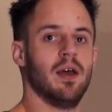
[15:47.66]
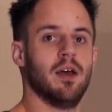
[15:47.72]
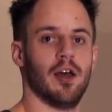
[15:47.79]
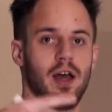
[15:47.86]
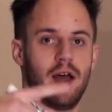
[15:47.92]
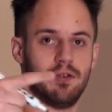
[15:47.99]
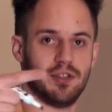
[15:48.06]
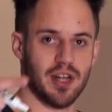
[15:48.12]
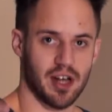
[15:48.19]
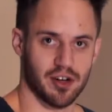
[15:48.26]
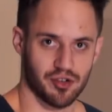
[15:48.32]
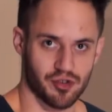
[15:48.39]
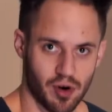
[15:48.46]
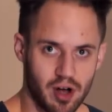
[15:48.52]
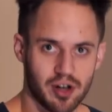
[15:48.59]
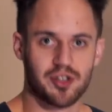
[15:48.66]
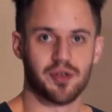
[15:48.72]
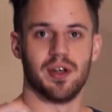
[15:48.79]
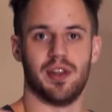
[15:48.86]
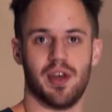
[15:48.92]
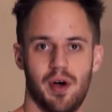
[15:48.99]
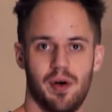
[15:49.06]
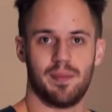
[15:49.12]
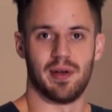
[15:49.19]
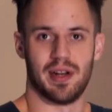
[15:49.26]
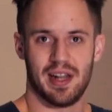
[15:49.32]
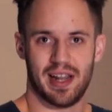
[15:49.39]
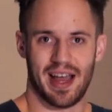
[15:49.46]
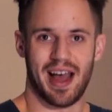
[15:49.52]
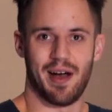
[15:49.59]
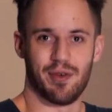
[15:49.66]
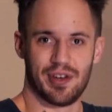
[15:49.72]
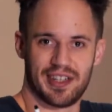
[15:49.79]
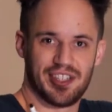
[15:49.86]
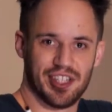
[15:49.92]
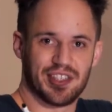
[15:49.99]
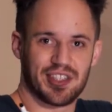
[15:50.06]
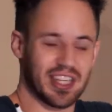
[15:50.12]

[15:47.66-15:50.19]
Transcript: I was not drawn to it though, but I would just